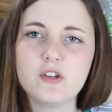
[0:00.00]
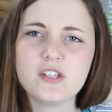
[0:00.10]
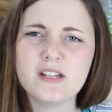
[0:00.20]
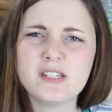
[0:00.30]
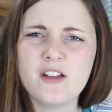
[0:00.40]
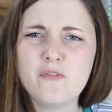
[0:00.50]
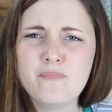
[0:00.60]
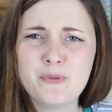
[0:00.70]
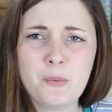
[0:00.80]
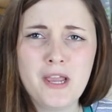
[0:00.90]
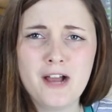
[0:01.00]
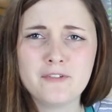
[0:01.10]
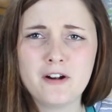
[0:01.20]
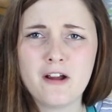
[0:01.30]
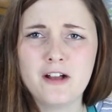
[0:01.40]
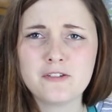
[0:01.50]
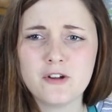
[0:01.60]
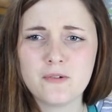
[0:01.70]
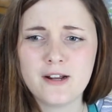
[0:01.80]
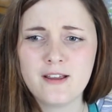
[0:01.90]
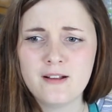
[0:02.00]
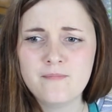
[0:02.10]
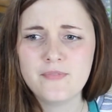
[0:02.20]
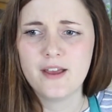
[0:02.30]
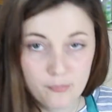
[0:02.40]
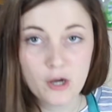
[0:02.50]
most of that stuff we have in our house already.